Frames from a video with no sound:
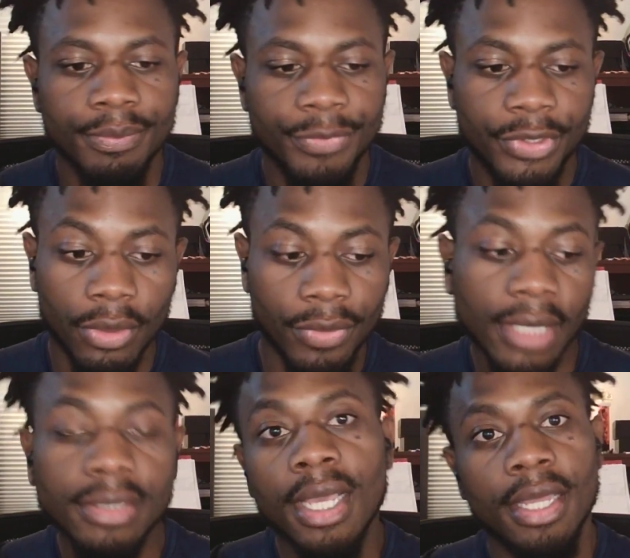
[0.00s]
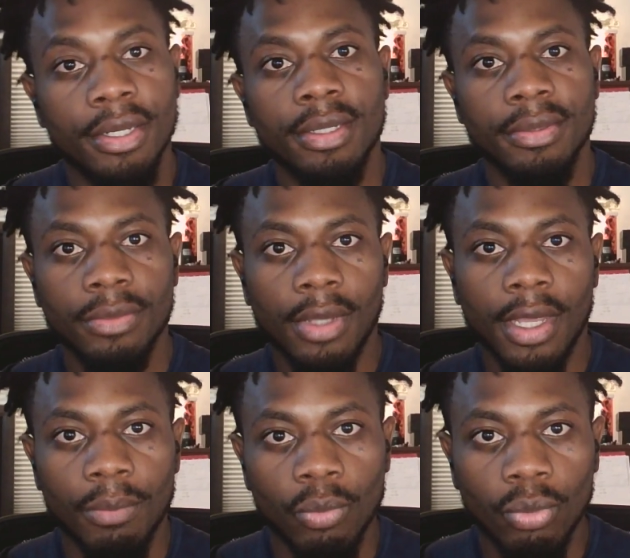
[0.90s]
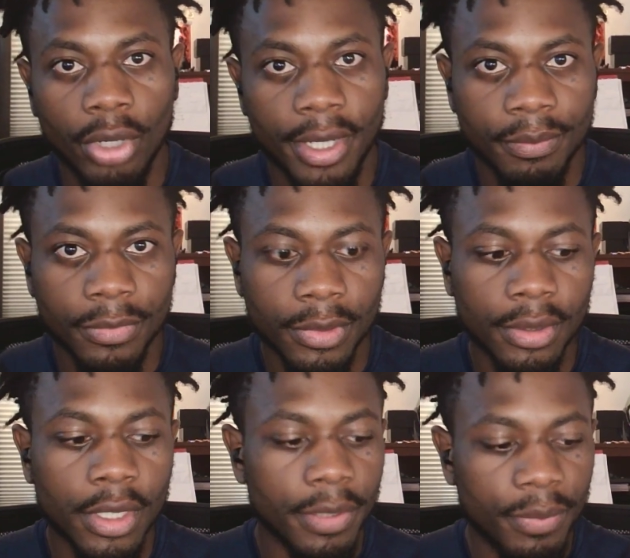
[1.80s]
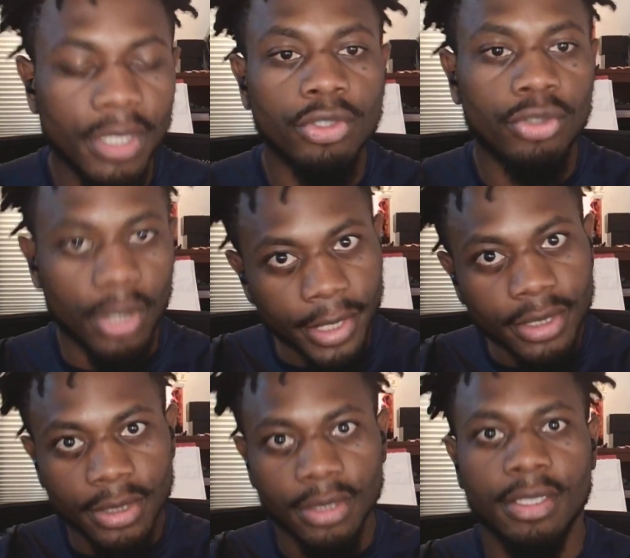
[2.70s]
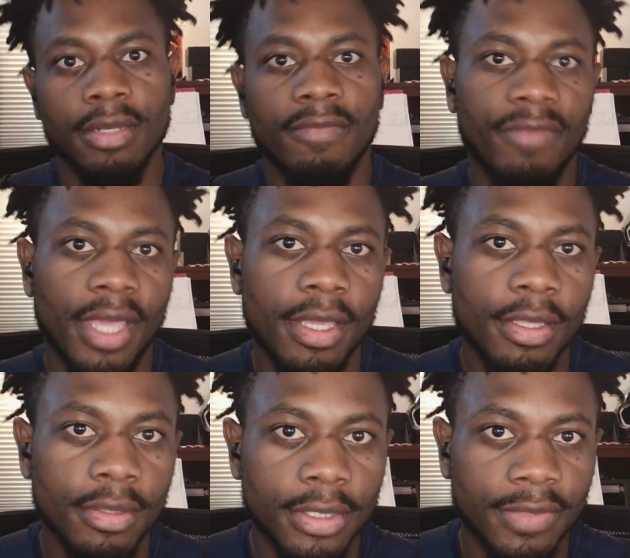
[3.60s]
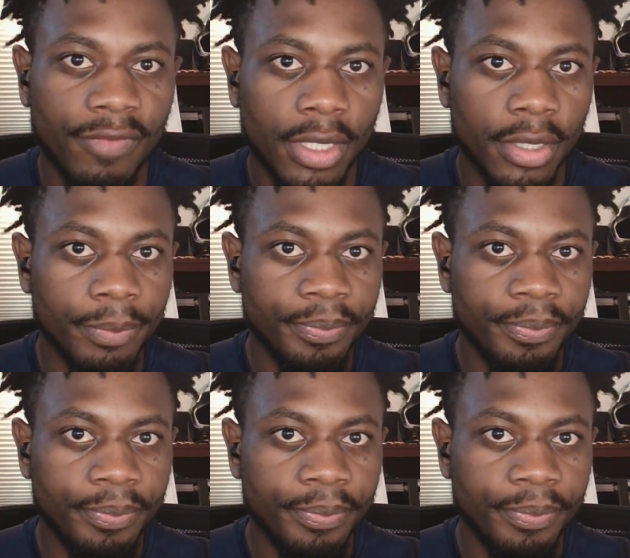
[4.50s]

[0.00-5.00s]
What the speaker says: So that's kind of what I'm gonna be trying to convey in this video.